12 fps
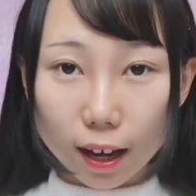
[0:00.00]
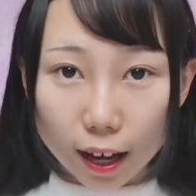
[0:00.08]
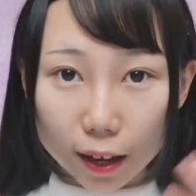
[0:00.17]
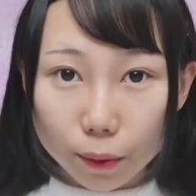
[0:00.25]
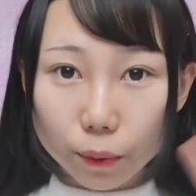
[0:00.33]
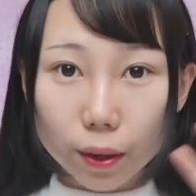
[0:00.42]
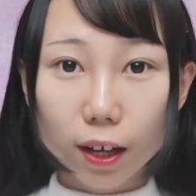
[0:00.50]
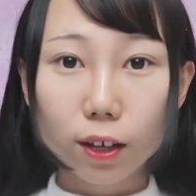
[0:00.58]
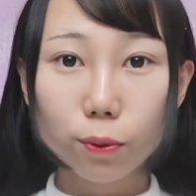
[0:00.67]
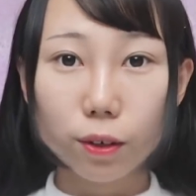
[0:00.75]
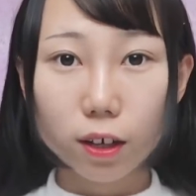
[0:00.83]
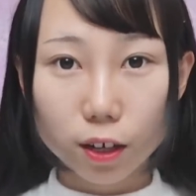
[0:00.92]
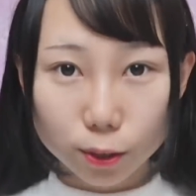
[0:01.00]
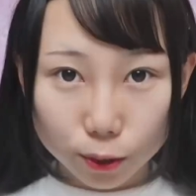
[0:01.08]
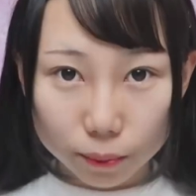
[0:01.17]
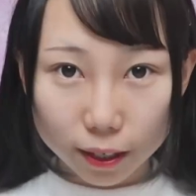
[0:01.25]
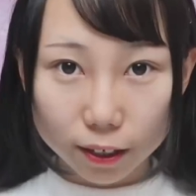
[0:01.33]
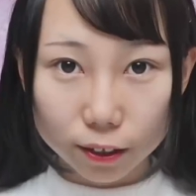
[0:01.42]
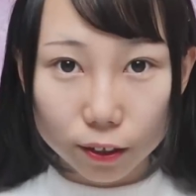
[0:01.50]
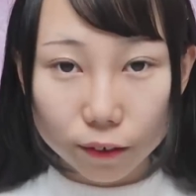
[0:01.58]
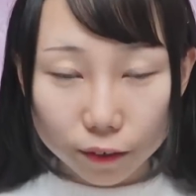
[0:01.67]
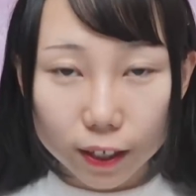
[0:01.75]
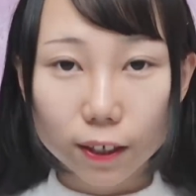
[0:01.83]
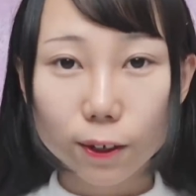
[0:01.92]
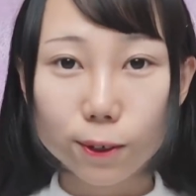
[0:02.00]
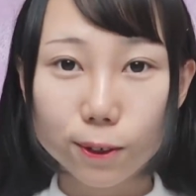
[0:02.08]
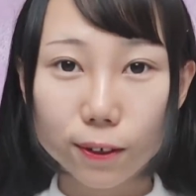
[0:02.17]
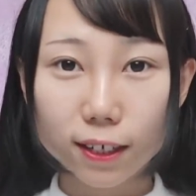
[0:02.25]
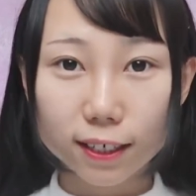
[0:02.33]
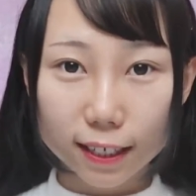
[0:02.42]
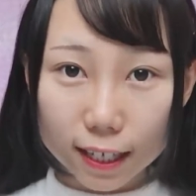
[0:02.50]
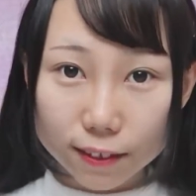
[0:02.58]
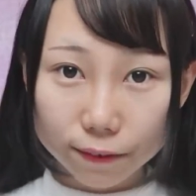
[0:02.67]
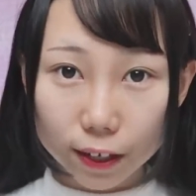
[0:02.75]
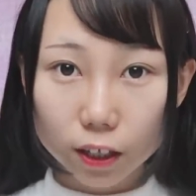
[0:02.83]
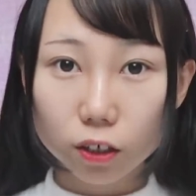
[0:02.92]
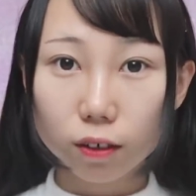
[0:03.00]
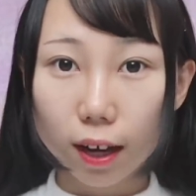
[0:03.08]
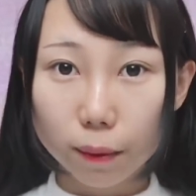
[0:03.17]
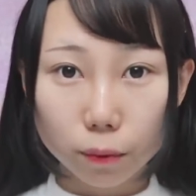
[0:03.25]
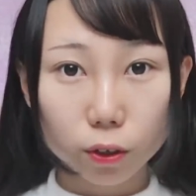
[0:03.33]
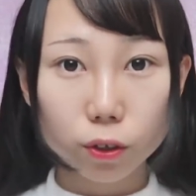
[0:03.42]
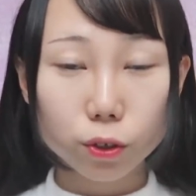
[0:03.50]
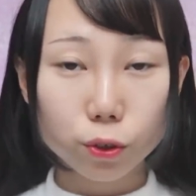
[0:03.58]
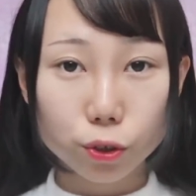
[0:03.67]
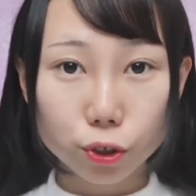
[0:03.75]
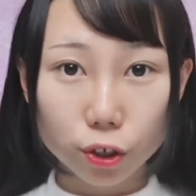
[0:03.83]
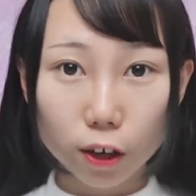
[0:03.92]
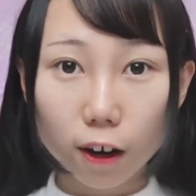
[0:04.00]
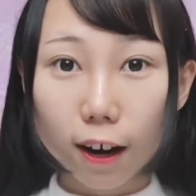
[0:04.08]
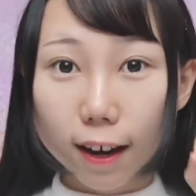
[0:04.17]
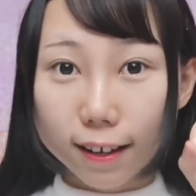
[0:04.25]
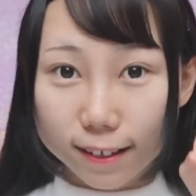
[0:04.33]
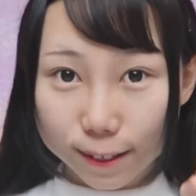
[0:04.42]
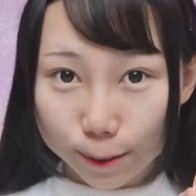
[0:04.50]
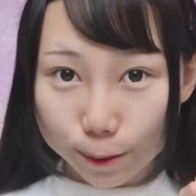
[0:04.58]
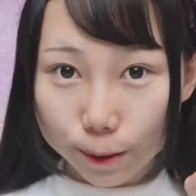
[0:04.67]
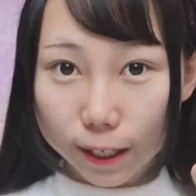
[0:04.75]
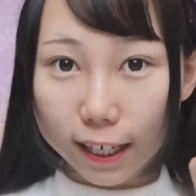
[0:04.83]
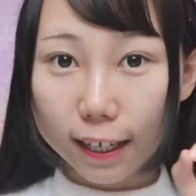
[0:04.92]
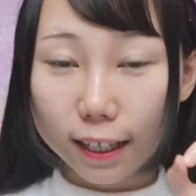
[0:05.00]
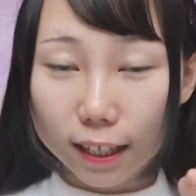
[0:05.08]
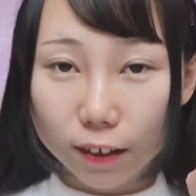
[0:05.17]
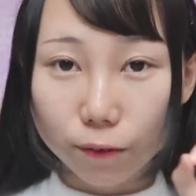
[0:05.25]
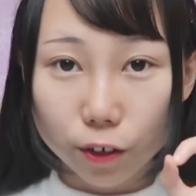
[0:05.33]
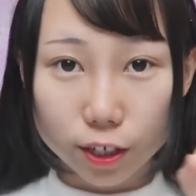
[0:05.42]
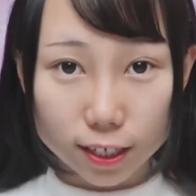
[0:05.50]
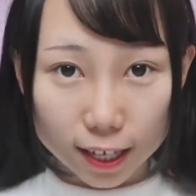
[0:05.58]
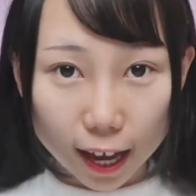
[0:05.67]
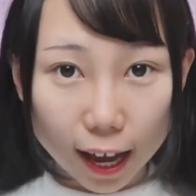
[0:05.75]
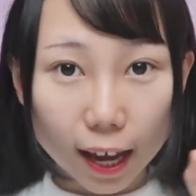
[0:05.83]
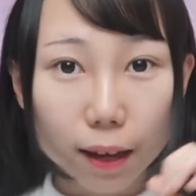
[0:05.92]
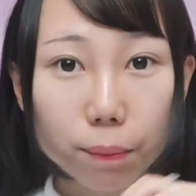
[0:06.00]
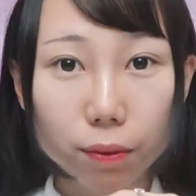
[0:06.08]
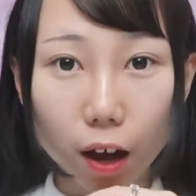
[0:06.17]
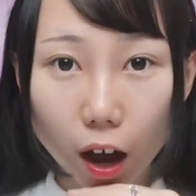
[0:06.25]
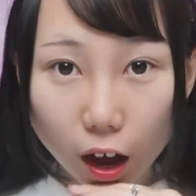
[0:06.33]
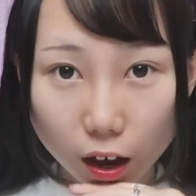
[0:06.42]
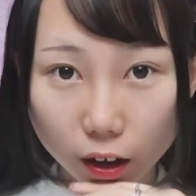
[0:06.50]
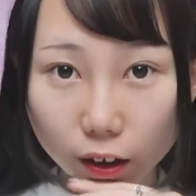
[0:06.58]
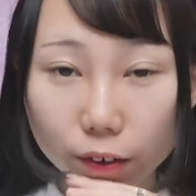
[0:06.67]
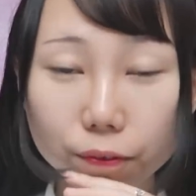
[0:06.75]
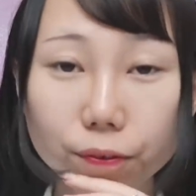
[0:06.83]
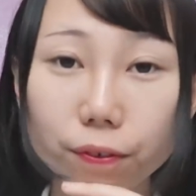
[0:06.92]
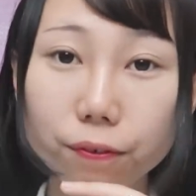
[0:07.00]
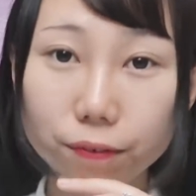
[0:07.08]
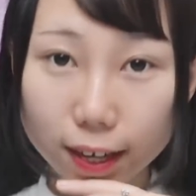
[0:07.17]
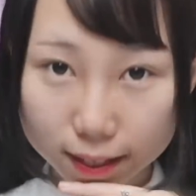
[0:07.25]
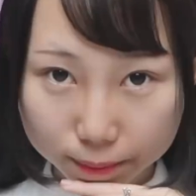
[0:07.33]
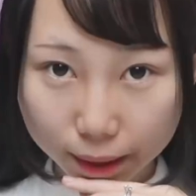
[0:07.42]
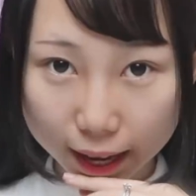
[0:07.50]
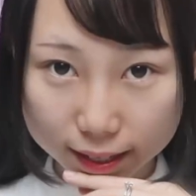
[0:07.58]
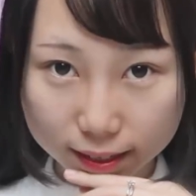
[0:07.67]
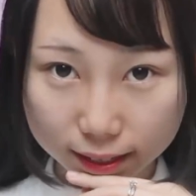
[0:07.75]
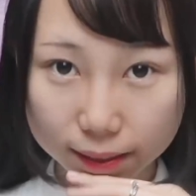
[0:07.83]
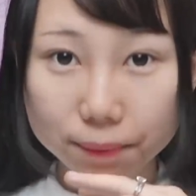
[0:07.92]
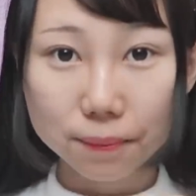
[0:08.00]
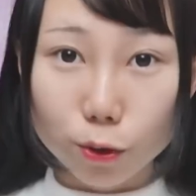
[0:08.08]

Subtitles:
Hi everyone, welcome to my new video. So in today's video, I'm going to share 3 different types of face mask.